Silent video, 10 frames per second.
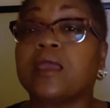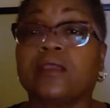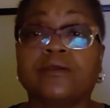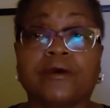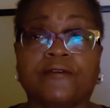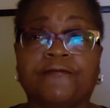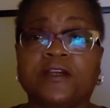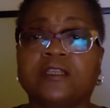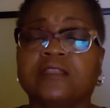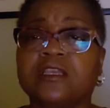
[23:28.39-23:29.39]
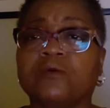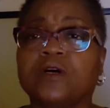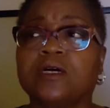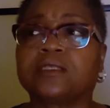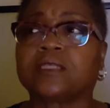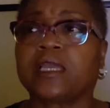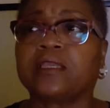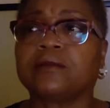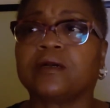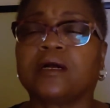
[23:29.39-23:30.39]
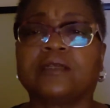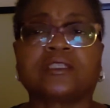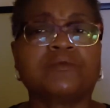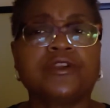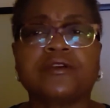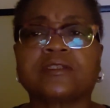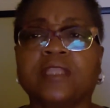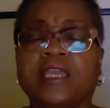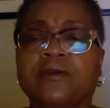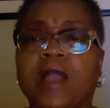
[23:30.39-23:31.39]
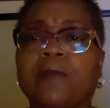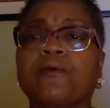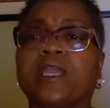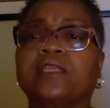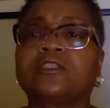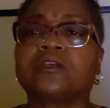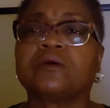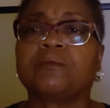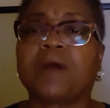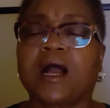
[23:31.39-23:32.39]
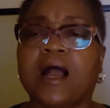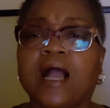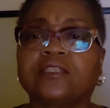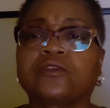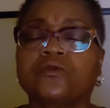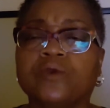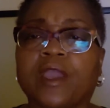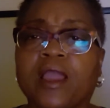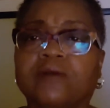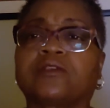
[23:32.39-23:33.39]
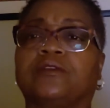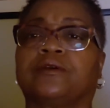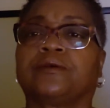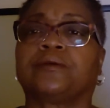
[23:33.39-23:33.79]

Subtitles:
And you know, the funny thing was, like some years later, I ran into my high school counselor.